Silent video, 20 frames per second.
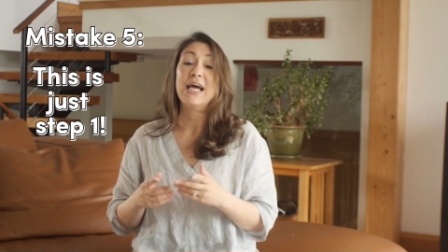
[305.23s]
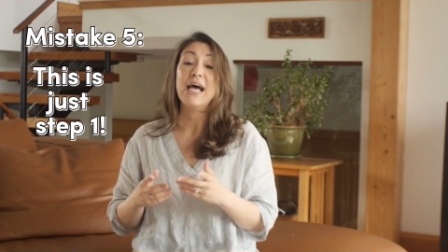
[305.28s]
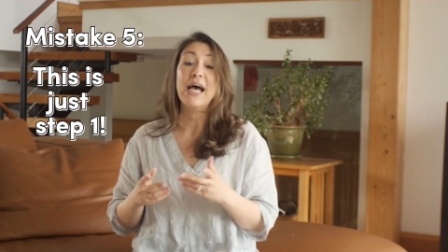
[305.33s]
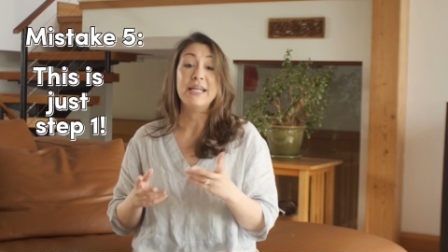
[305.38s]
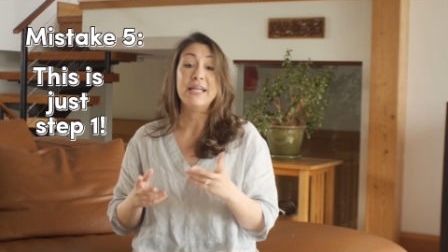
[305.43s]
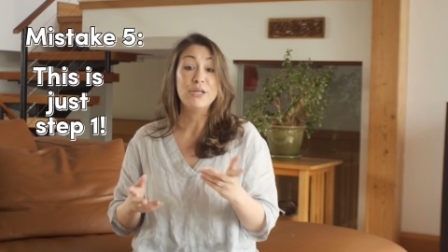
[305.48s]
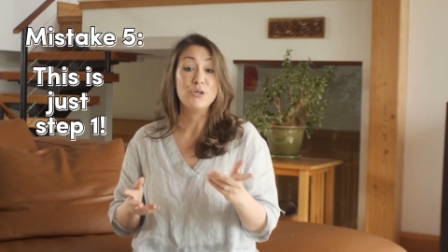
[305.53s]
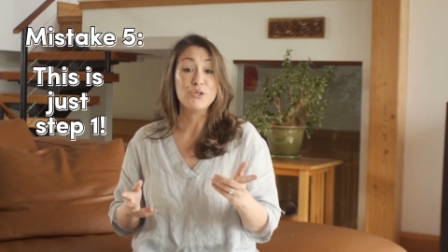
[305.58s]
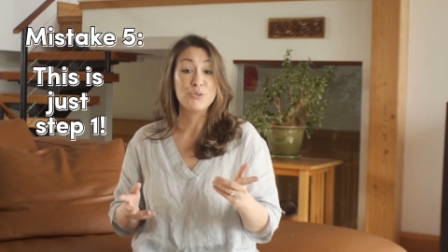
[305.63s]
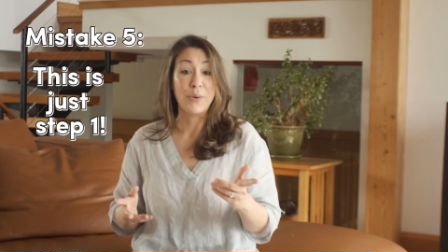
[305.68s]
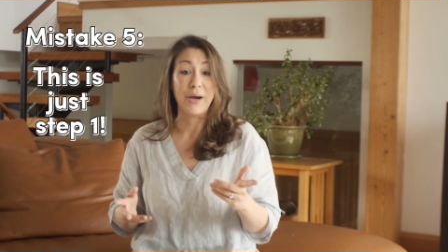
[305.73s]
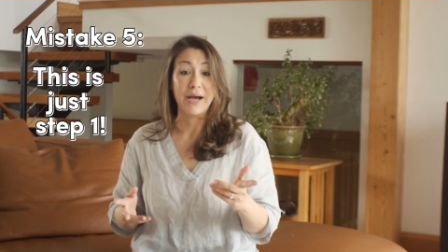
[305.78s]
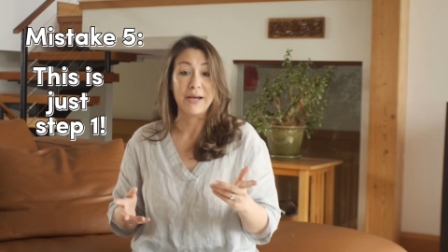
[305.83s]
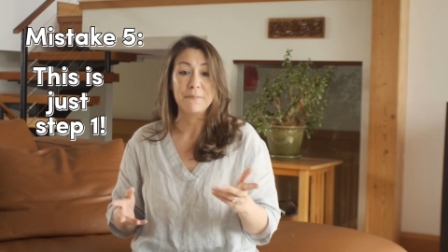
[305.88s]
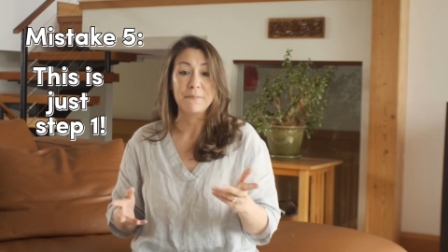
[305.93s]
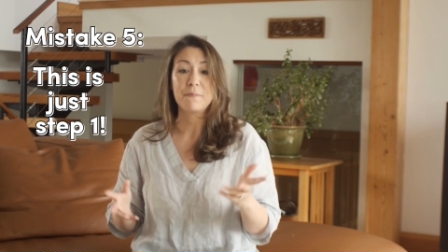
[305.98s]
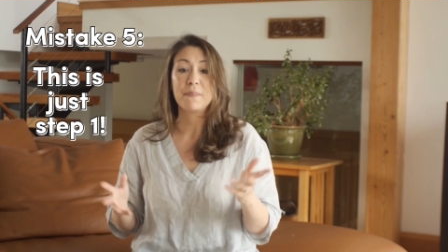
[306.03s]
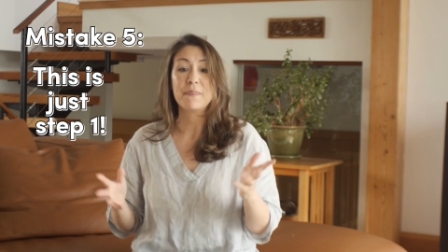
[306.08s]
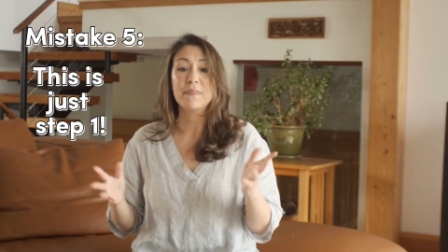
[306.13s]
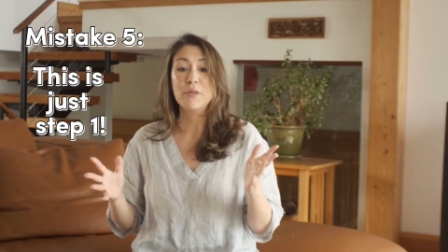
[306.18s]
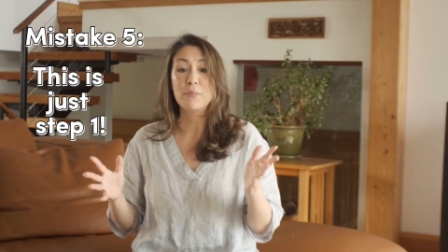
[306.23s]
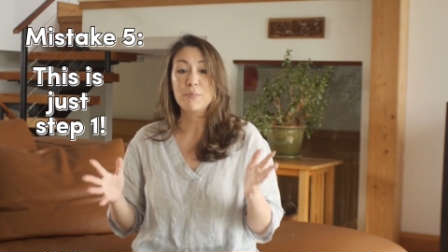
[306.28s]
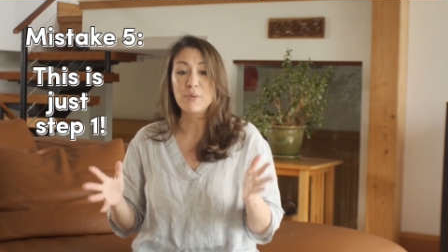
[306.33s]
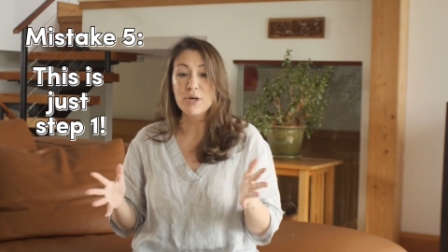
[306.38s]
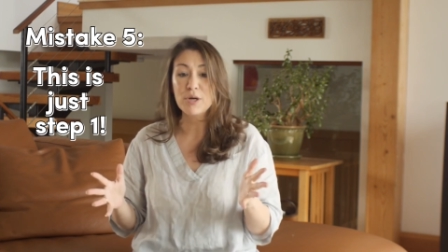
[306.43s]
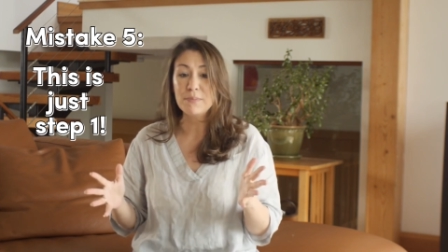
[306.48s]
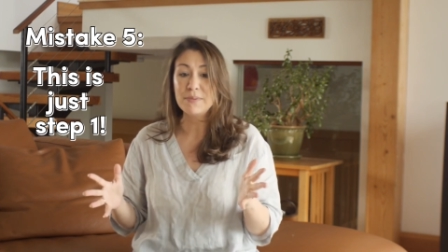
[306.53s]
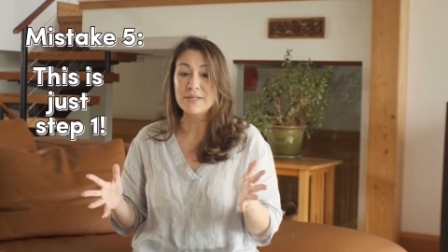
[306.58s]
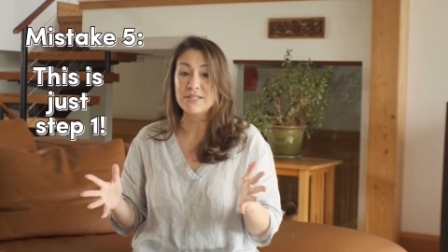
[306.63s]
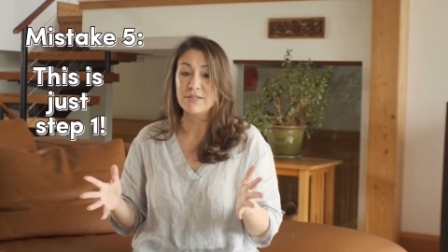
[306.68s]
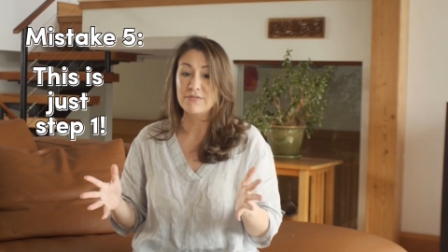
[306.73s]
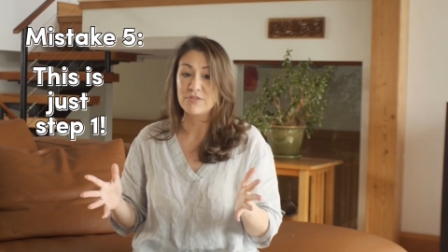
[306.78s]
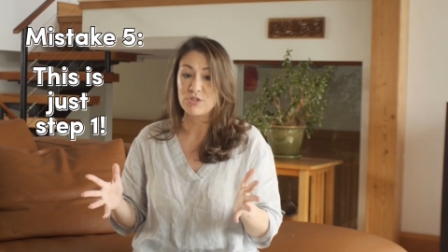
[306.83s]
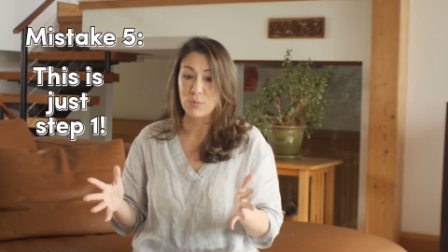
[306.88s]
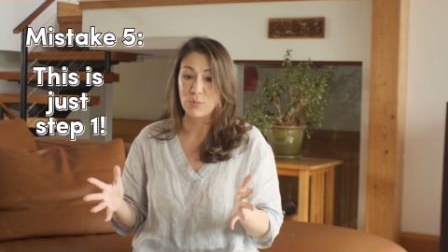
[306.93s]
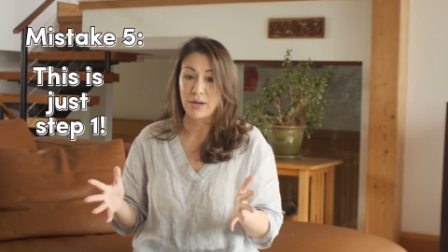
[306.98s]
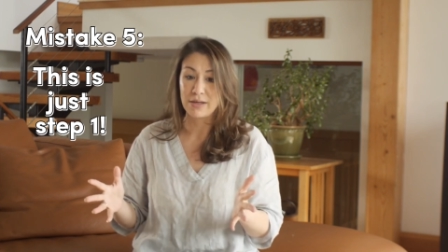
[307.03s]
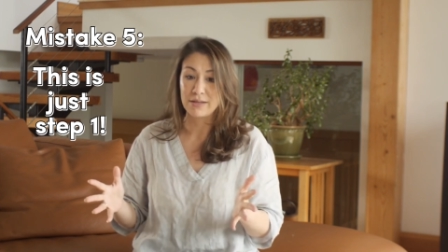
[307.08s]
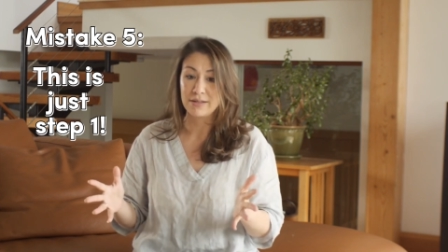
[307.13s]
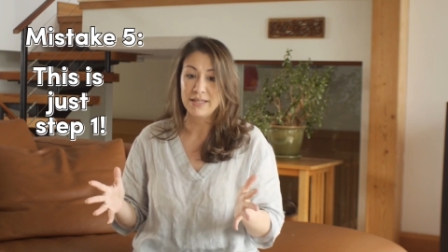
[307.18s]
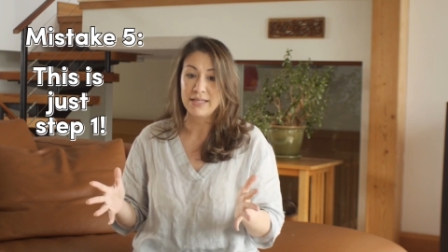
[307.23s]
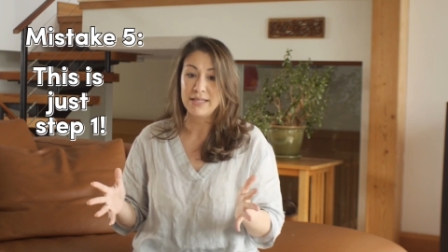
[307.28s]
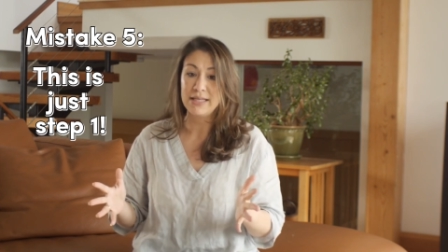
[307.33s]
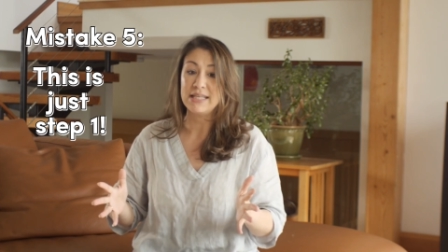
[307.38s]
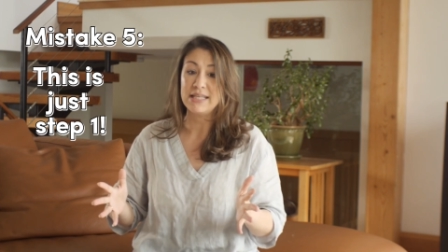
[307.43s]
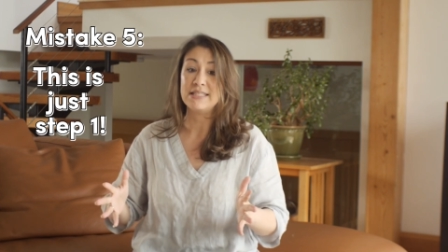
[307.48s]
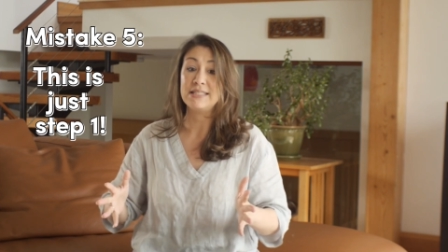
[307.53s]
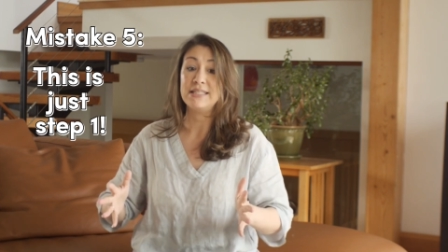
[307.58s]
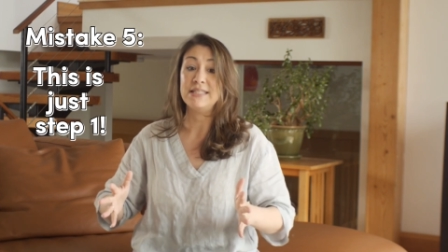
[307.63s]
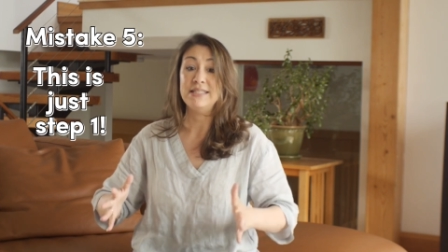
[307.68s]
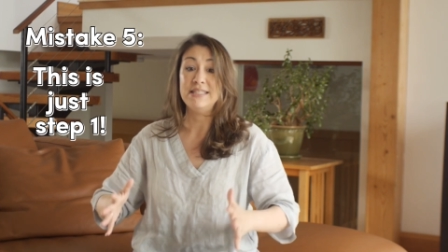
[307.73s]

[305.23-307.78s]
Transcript: And here's why. The purpose of swaddling is to